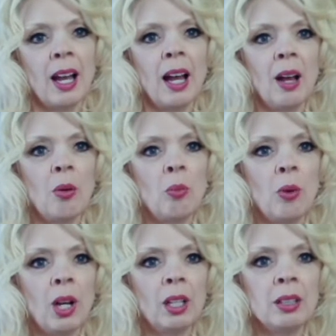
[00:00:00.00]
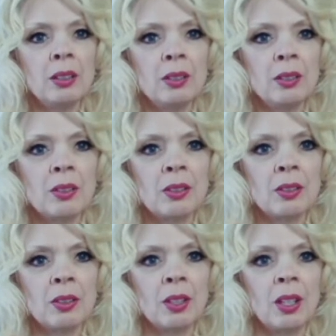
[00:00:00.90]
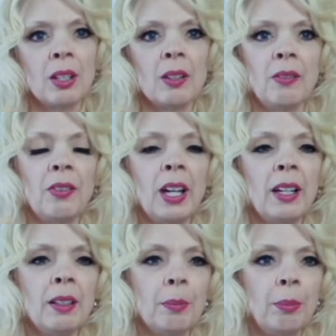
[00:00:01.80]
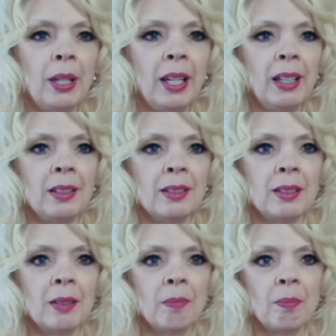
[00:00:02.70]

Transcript: how ones can find the place